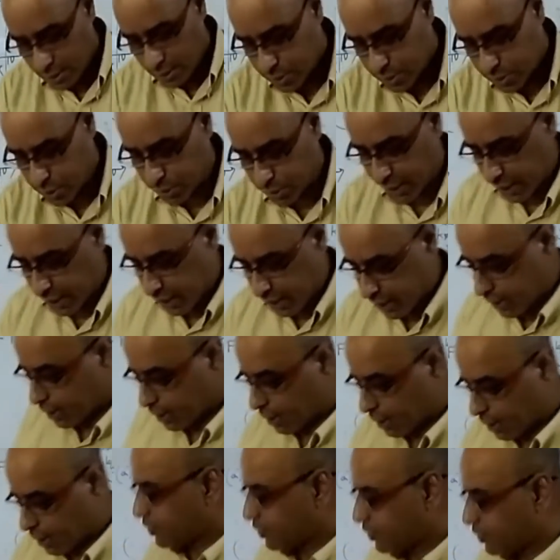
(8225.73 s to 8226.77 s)
So the area
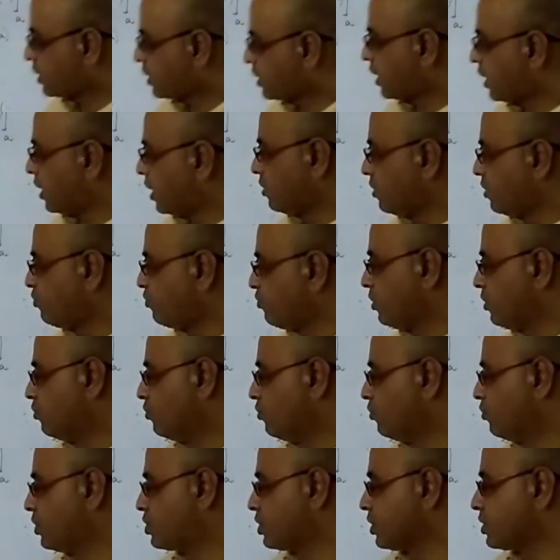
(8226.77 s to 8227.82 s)
of the curve
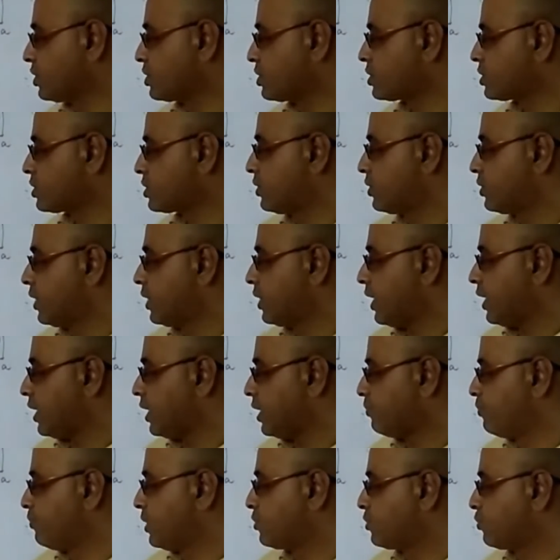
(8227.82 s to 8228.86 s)
which is
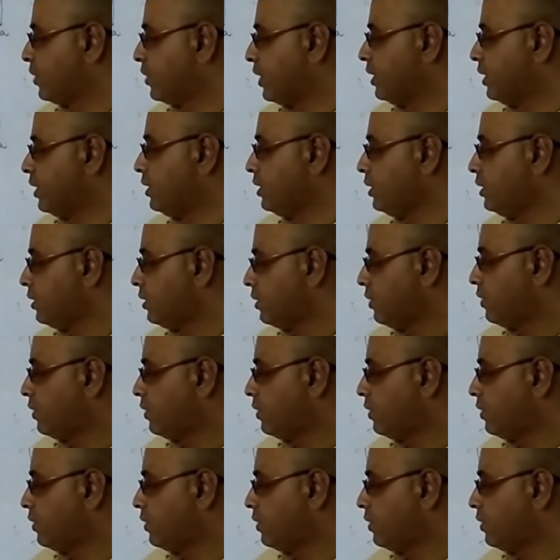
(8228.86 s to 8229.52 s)
there between